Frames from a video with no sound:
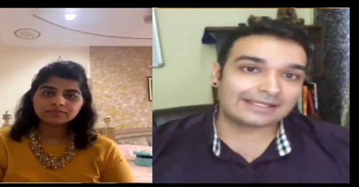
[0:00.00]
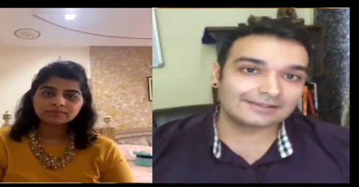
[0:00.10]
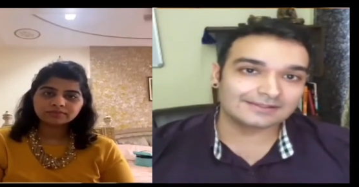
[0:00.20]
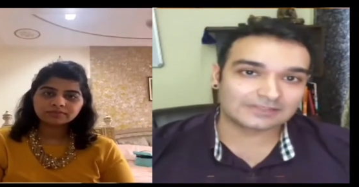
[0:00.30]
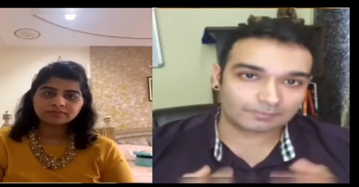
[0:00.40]
Speaker 1: the
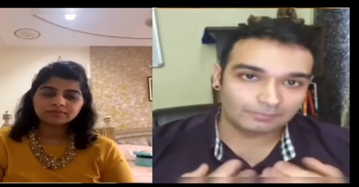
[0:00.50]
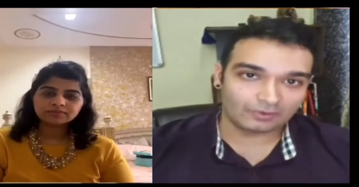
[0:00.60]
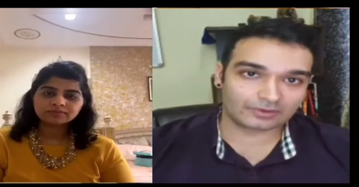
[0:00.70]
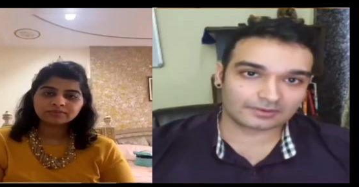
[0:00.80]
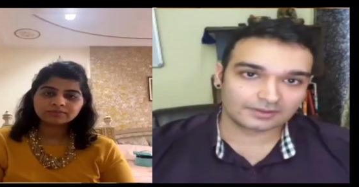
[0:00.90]

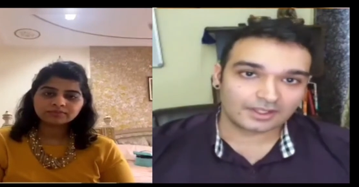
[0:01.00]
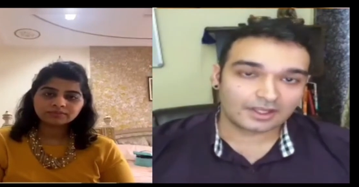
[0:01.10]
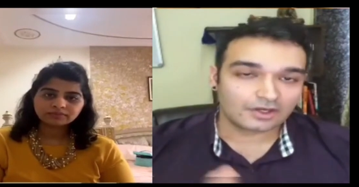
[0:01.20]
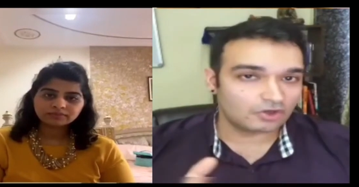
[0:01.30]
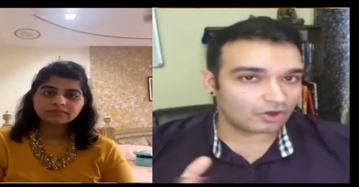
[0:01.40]
support
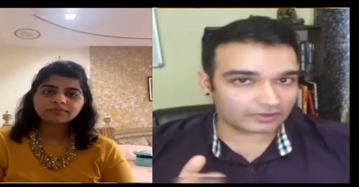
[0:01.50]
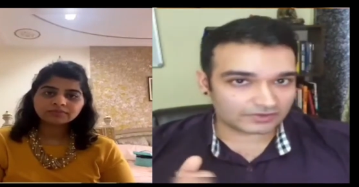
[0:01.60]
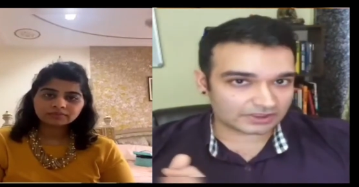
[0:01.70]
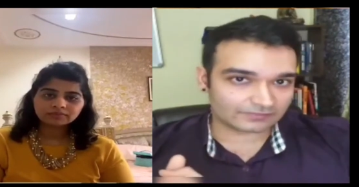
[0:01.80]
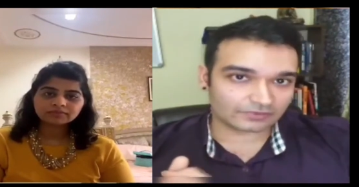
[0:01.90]
not
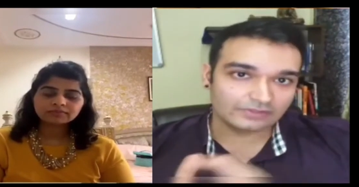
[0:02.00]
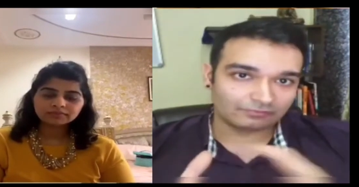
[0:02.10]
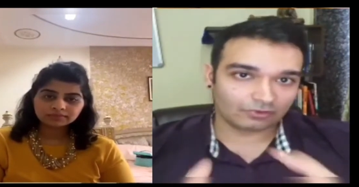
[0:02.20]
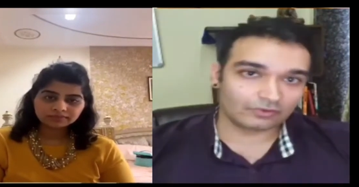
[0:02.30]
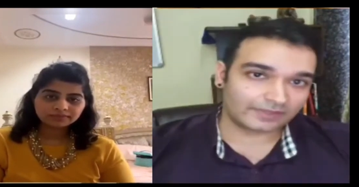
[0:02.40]
just for the
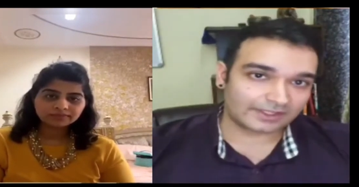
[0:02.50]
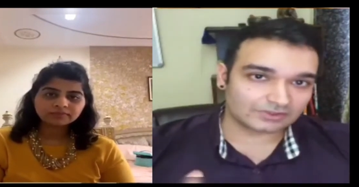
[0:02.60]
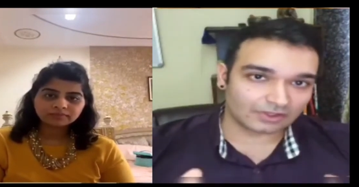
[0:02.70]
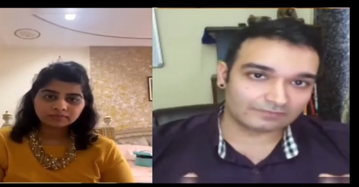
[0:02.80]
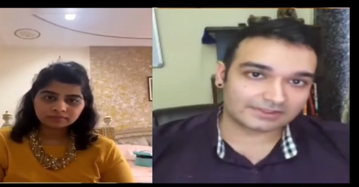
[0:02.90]
four weeks,
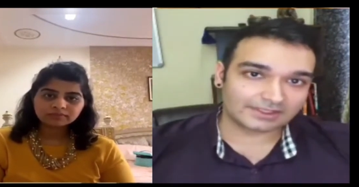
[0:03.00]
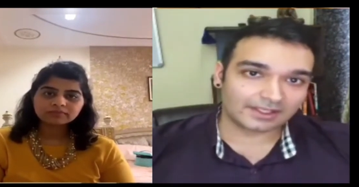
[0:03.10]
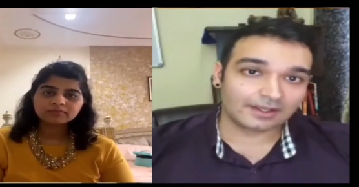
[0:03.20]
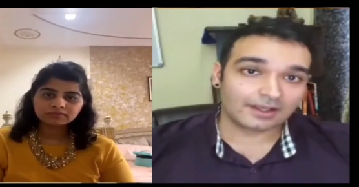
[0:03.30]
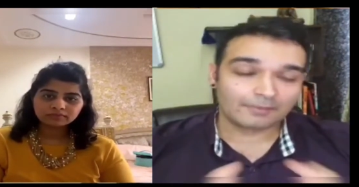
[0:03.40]
obviously,
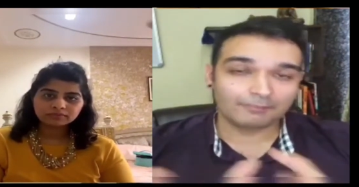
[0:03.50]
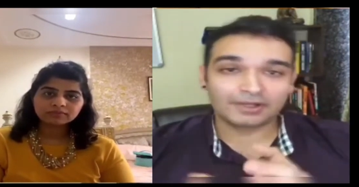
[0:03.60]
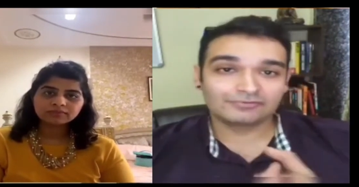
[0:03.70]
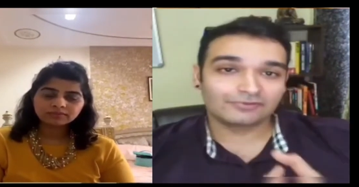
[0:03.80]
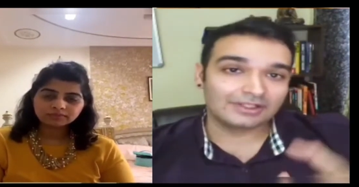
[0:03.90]
but
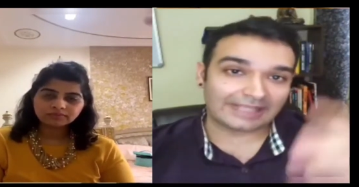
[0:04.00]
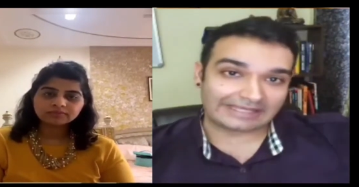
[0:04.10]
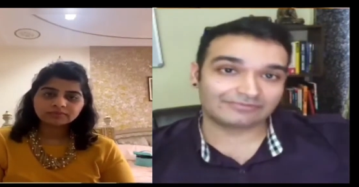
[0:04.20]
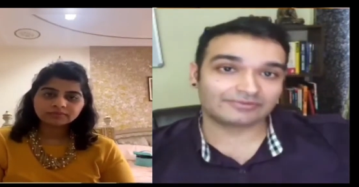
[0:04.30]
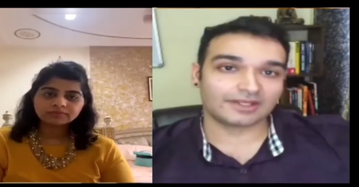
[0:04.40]
for
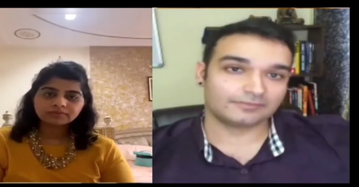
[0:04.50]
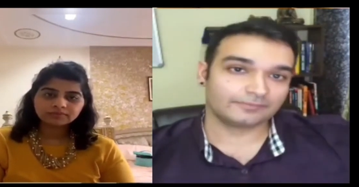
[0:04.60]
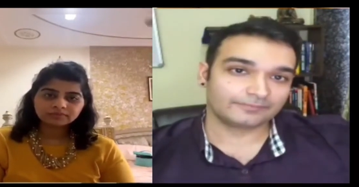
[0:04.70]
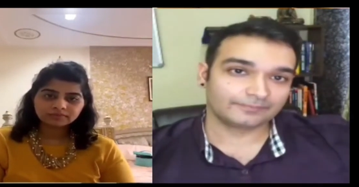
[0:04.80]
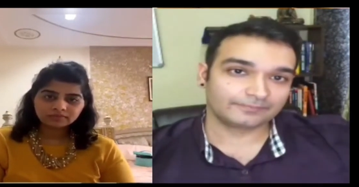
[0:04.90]
lifetime.
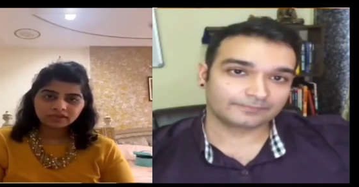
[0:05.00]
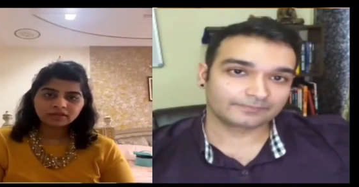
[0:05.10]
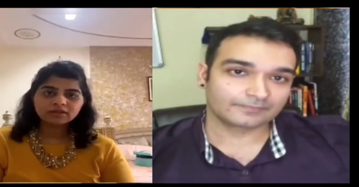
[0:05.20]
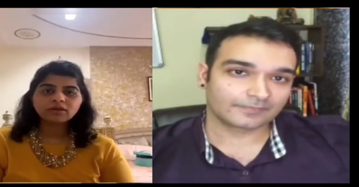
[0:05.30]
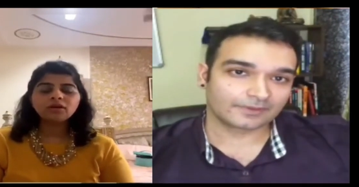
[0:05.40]

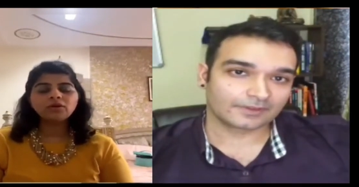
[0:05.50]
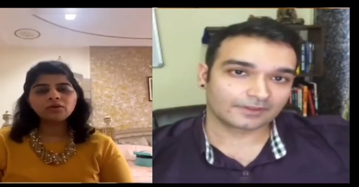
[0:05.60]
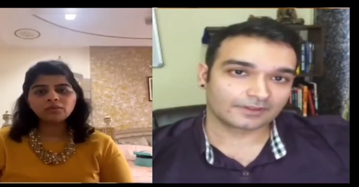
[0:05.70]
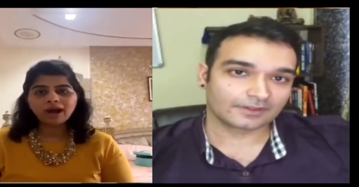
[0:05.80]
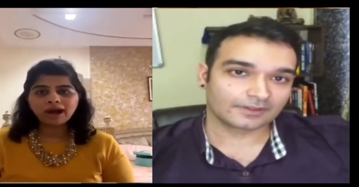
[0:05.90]
Speaker 2: Oh,
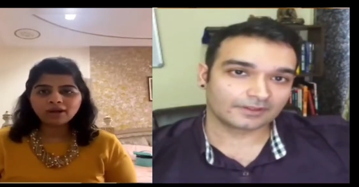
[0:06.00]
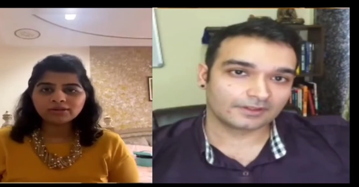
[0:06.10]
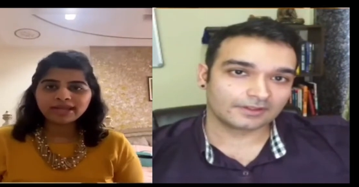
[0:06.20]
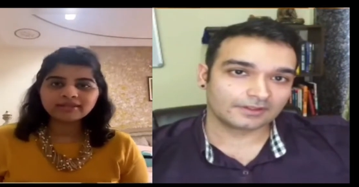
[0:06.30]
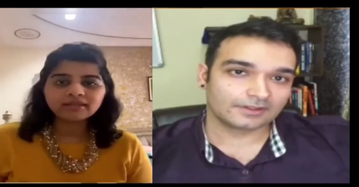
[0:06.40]
wow.
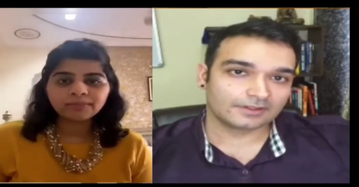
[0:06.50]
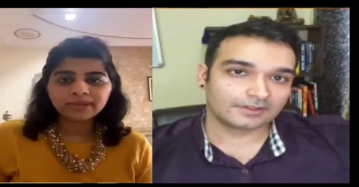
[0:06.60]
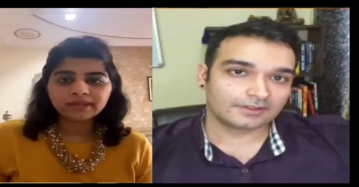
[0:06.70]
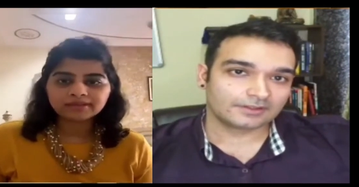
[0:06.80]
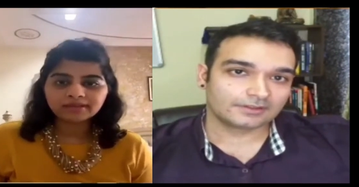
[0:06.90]
That's
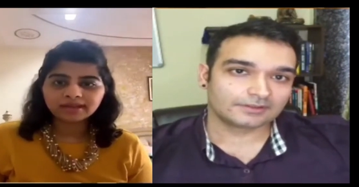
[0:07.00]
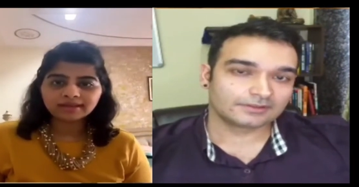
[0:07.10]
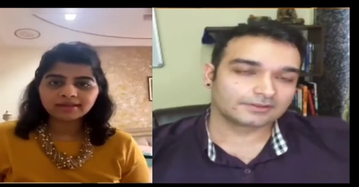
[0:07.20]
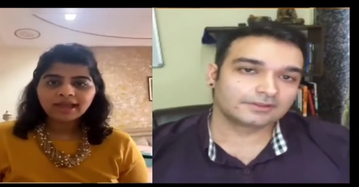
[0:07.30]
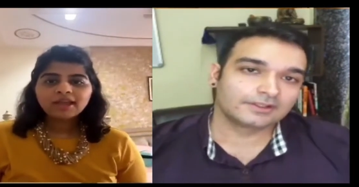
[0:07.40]
amazing.
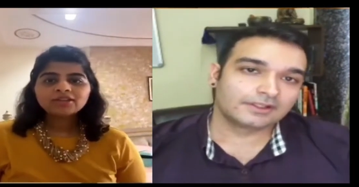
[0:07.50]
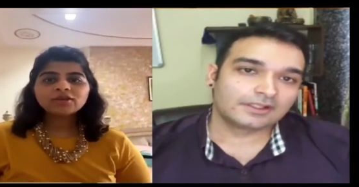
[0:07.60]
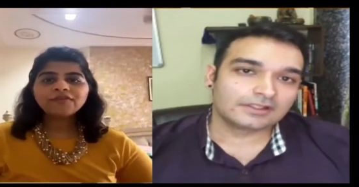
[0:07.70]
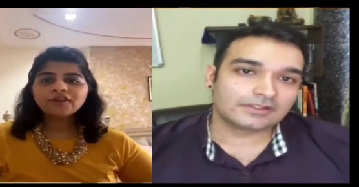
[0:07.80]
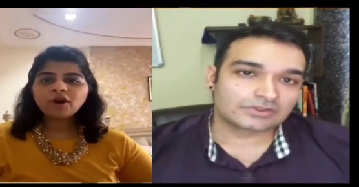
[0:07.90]
So,
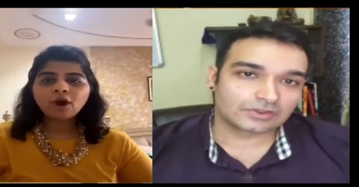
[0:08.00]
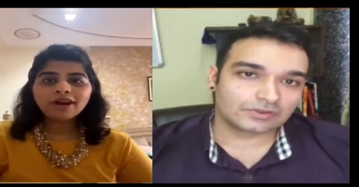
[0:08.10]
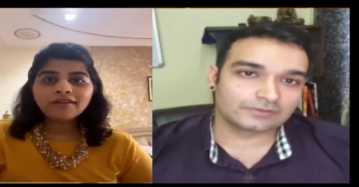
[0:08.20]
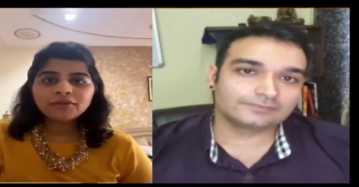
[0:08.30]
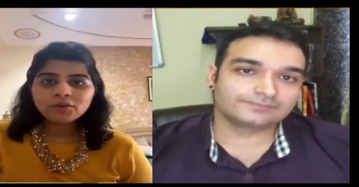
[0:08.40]
for so, all
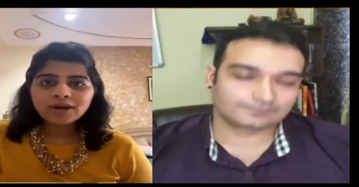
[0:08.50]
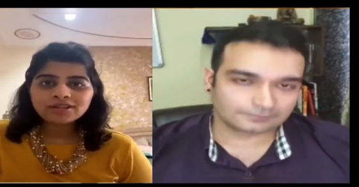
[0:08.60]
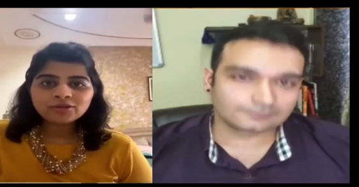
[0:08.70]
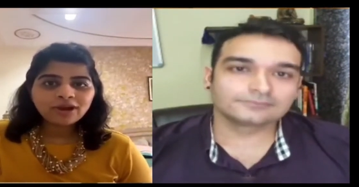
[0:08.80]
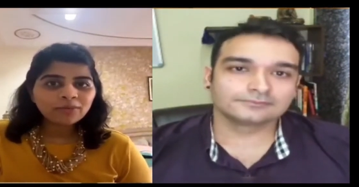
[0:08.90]
our viewers
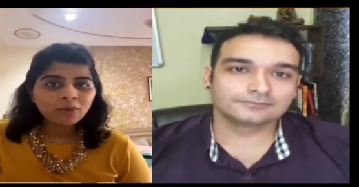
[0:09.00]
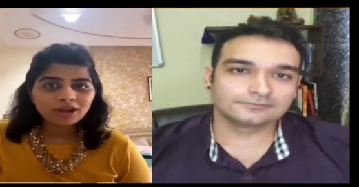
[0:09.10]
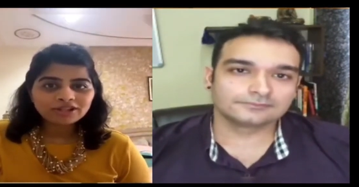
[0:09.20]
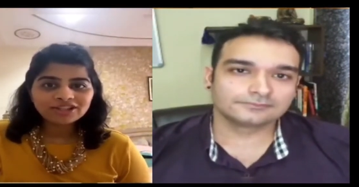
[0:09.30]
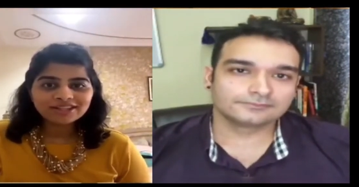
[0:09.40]
who are
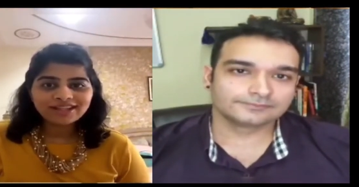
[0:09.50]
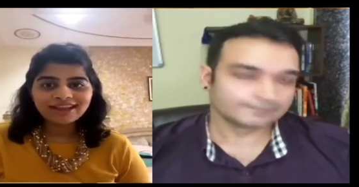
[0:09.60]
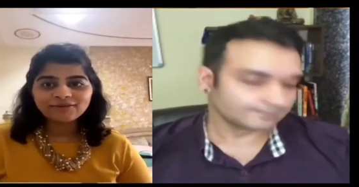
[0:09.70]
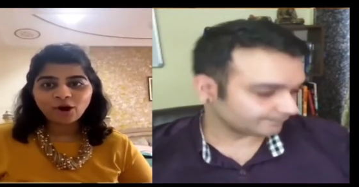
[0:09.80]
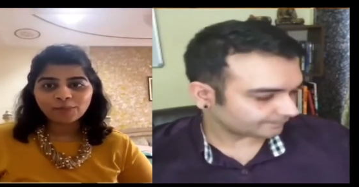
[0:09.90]
watching there,
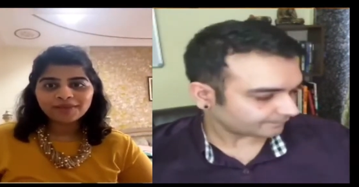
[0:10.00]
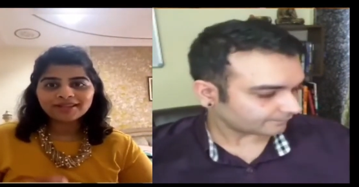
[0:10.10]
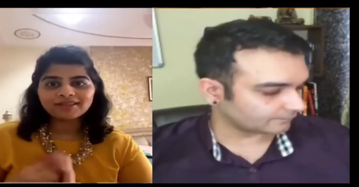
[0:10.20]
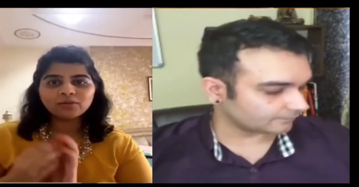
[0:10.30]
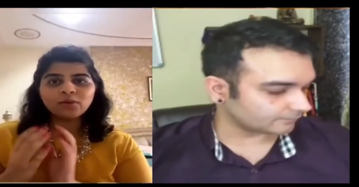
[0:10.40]
Romit,
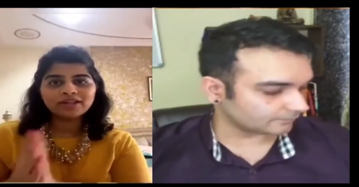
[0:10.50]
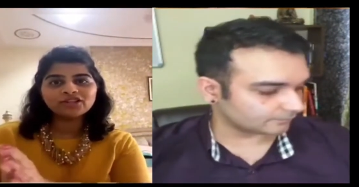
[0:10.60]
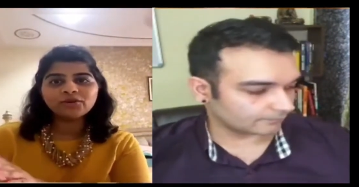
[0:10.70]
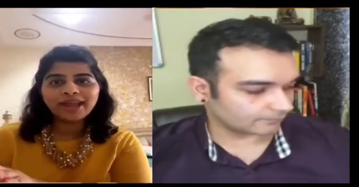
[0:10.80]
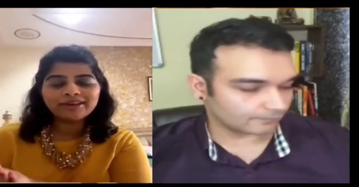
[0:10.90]
once
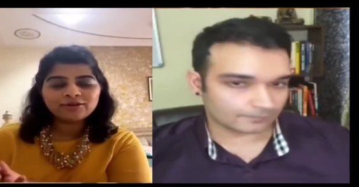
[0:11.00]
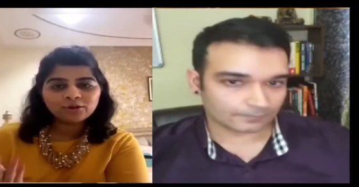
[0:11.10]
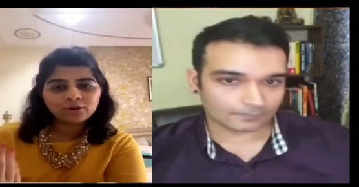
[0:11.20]
you enroll